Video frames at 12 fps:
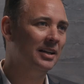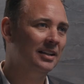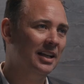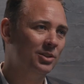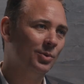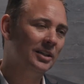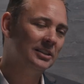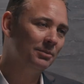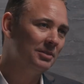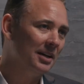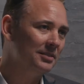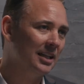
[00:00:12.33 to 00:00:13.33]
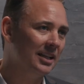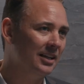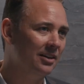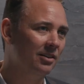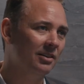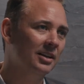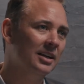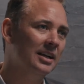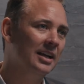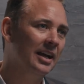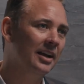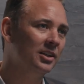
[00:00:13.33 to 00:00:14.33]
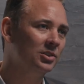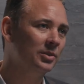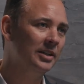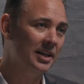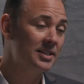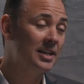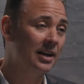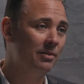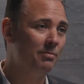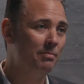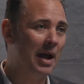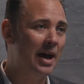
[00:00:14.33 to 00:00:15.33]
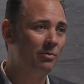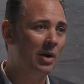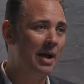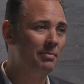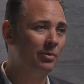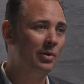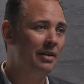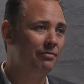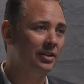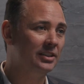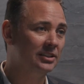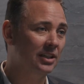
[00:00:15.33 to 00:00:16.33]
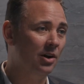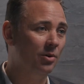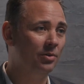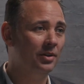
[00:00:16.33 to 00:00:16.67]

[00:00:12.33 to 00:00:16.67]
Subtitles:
That's why sometimes I think our industry does get a bad rap, and rightfully so.